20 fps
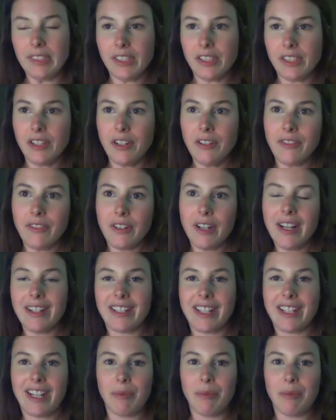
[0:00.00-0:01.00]
So for
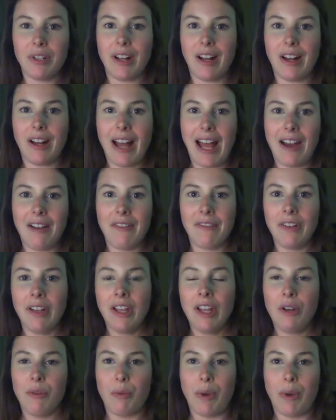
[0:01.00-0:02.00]
example, I'll have
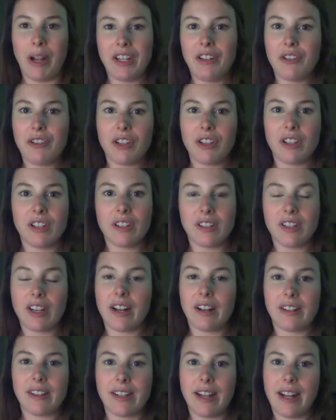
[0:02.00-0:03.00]
when you should
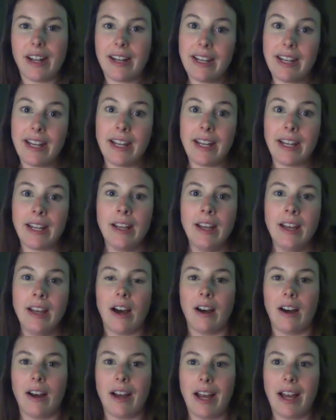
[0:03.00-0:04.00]
start studying,
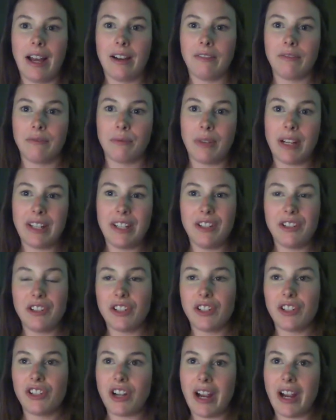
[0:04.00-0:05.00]
I'll have when you
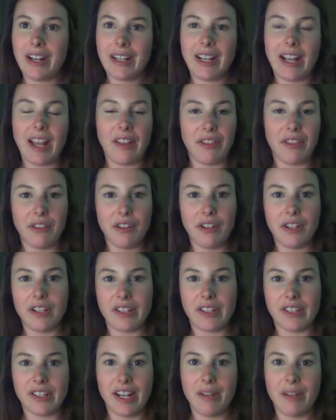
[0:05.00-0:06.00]
should try to get through
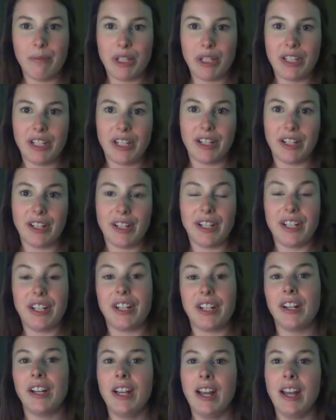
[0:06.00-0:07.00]
your study
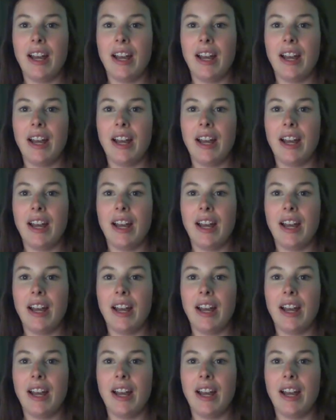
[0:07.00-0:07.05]
material,